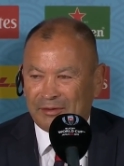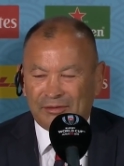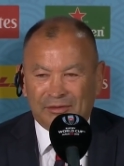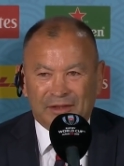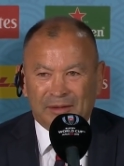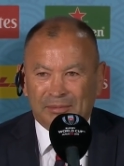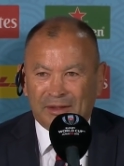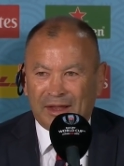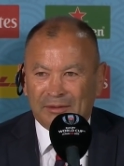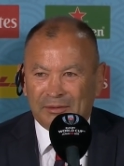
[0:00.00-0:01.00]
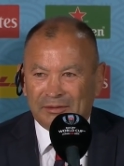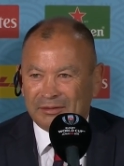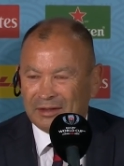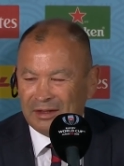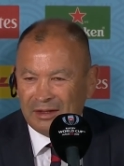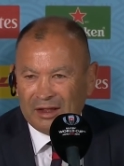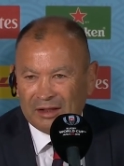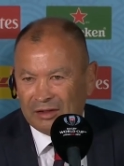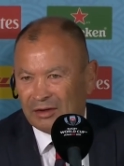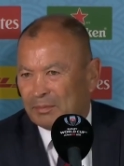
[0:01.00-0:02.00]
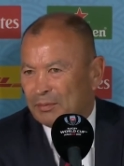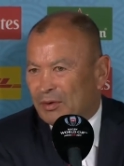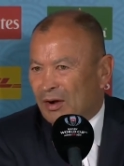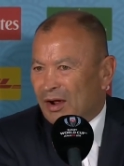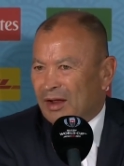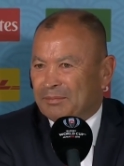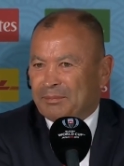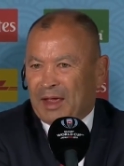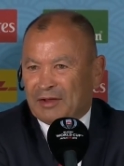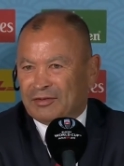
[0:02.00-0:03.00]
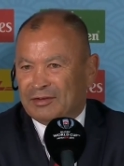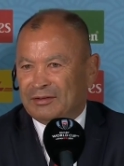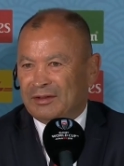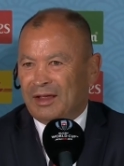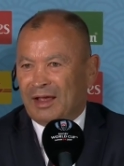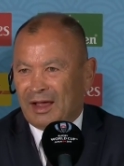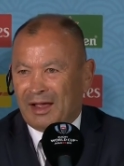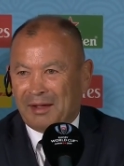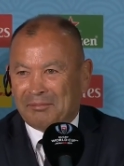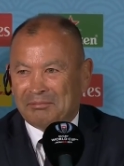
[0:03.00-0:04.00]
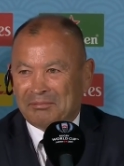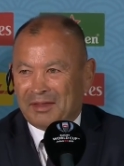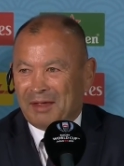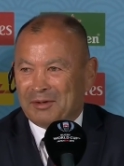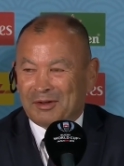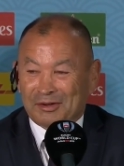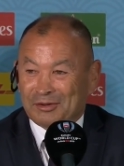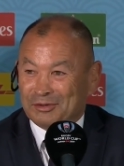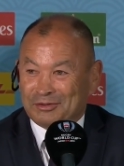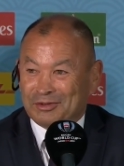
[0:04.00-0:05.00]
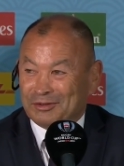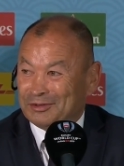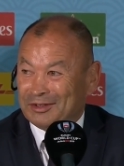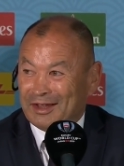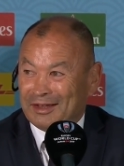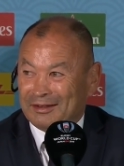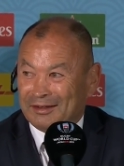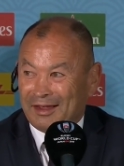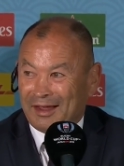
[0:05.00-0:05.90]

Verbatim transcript: I thought they played with a lot of pride, passion, um, and we got caught short today.